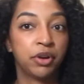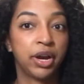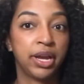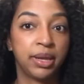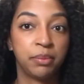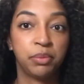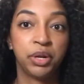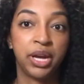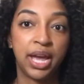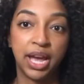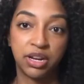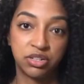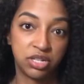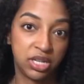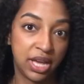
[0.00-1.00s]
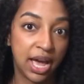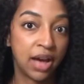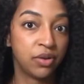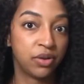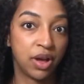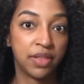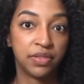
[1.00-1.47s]
or I can put it actually
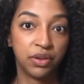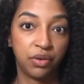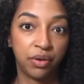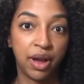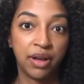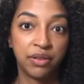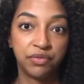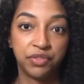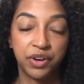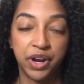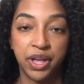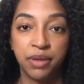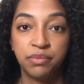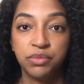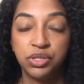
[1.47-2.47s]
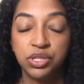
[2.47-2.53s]
out on the ground for him.